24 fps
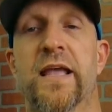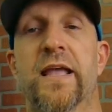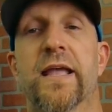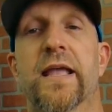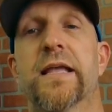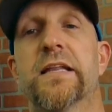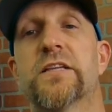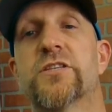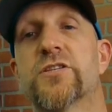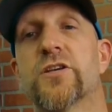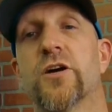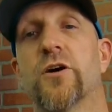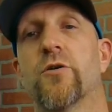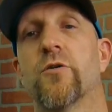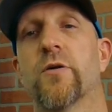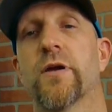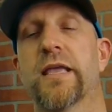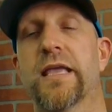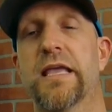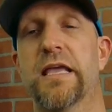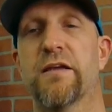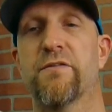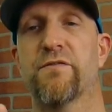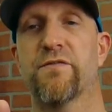And
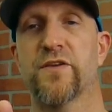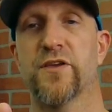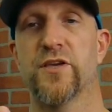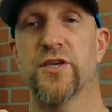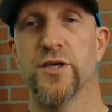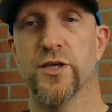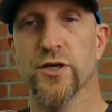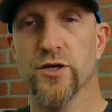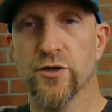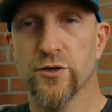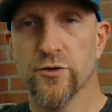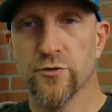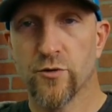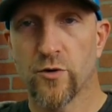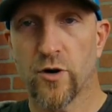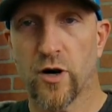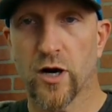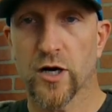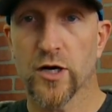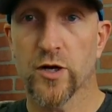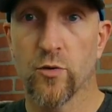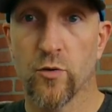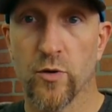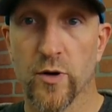so if you
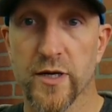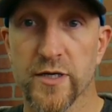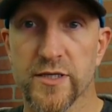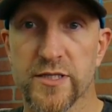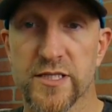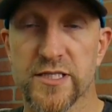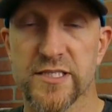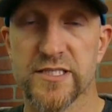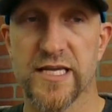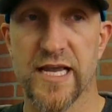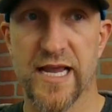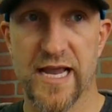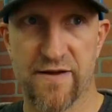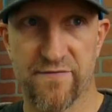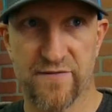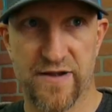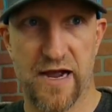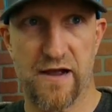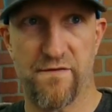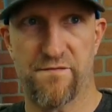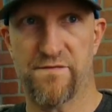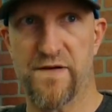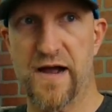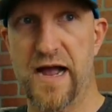are going to say, I've
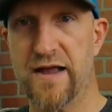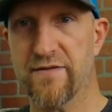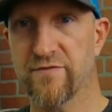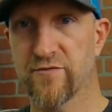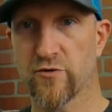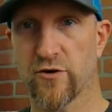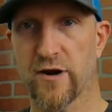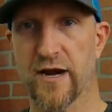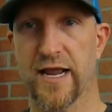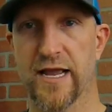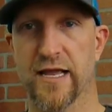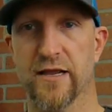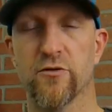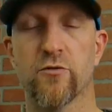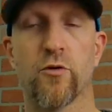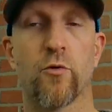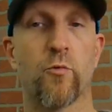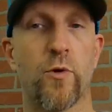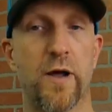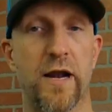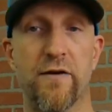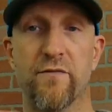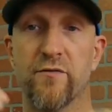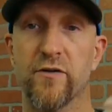got $5,000 or
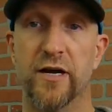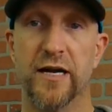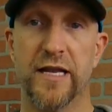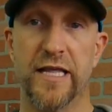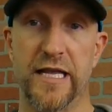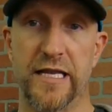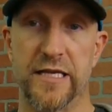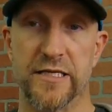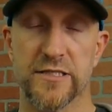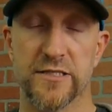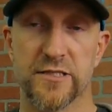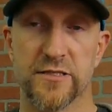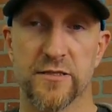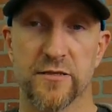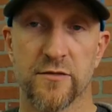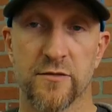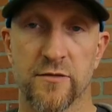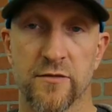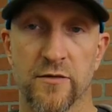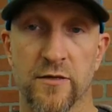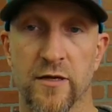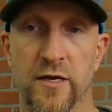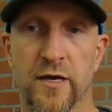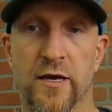whatever it is,
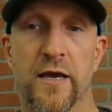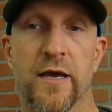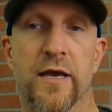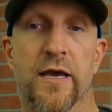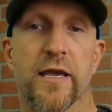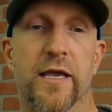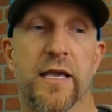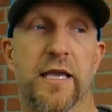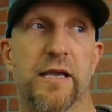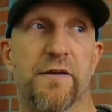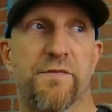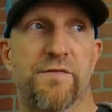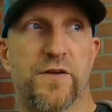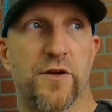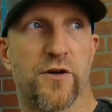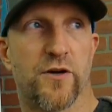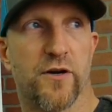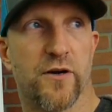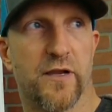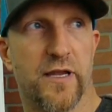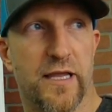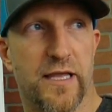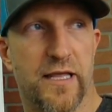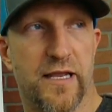if
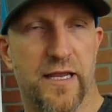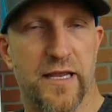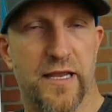your